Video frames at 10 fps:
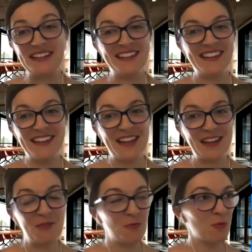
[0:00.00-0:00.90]
really
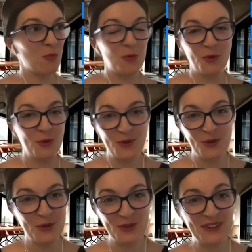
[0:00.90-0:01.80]
closing the loop on the
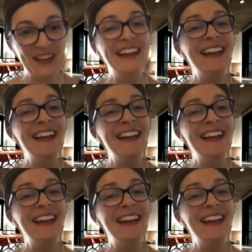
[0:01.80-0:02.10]
pandemic.